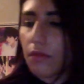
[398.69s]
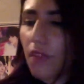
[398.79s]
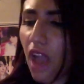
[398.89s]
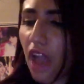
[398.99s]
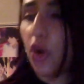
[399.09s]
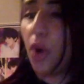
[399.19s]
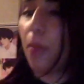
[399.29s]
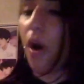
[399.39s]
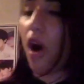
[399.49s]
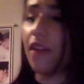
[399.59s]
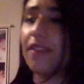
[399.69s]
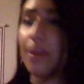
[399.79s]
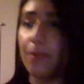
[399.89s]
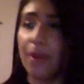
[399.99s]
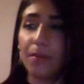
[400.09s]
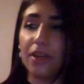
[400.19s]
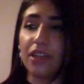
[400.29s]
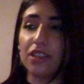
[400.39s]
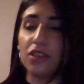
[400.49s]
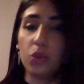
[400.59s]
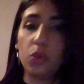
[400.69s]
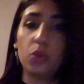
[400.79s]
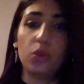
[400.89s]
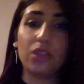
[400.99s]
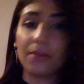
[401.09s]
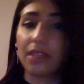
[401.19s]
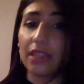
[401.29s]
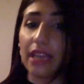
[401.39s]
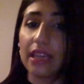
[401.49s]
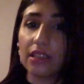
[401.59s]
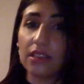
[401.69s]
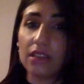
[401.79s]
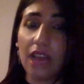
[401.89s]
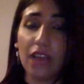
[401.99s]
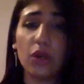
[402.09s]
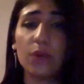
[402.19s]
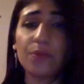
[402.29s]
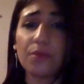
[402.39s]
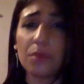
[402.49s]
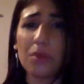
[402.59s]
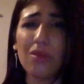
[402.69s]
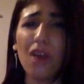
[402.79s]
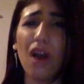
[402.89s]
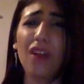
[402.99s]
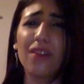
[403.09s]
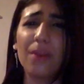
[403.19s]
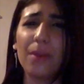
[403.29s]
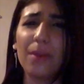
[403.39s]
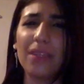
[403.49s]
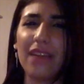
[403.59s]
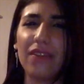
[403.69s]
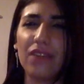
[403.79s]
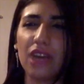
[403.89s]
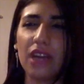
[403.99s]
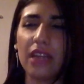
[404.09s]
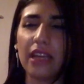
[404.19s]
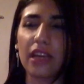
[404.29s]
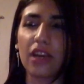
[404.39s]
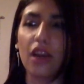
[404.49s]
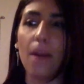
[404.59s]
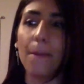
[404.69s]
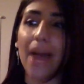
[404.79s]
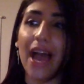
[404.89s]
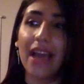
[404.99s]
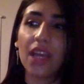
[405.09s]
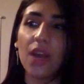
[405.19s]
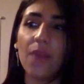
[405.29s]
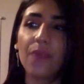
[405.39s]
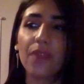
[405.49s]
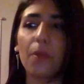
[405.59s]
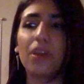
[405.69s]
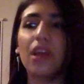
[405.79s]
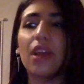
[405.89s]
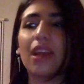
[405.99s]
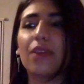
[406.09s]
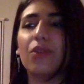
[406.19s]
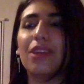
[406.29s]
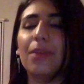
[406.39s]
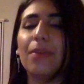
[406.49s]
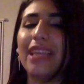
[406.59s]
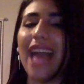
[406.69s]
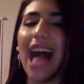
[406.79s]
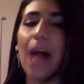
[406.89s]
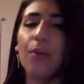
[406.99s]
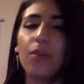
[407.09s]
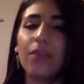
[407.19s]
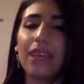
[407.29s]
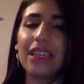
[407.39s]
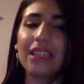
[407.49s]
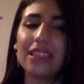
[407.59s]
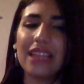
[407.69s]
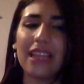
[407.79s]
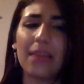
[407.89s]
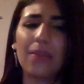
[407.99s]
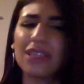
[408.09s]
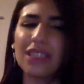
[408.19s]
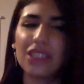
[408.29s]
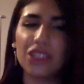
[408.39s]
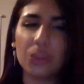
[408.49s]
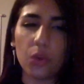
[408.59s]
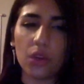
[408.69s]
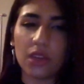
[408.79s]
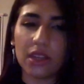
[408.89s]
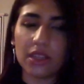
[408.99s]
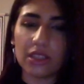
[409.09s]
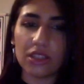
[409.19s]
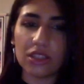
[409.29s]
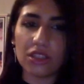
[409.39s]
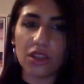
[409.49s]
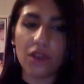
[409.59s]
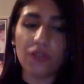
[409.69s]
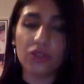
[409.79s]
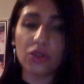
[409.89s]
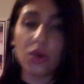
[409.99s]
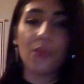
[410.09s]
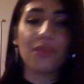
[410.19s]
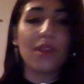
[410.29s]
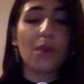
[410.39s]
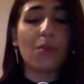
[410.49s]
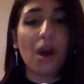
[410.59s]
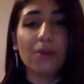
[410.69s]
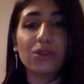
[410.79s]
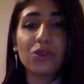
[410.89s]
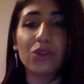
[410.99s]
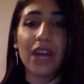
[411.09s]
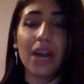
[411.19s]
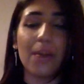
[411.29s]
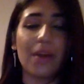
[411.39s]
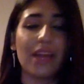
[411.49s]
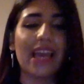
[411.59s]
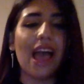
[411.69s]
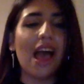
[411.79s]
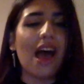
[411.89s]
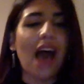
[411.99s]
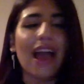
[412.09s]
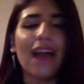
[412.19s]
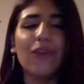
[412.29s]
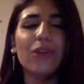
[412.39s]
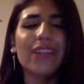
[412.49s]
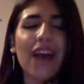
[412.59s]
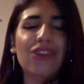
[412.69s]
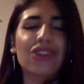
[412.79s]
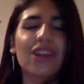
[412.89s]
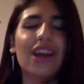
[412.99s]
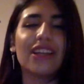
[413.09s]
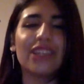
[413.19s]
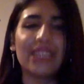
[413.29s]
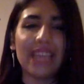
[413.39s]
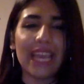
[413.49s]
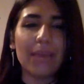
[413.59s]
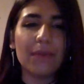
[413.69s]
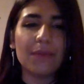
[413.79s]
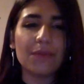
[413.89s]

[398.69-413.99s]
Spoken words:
I hope all of the members do something like this. I know all the members have done like a comeback, but not like a really mini album like this. And I'm guessing she worked on this herself, so props to her. But like, I wonder how she got her name,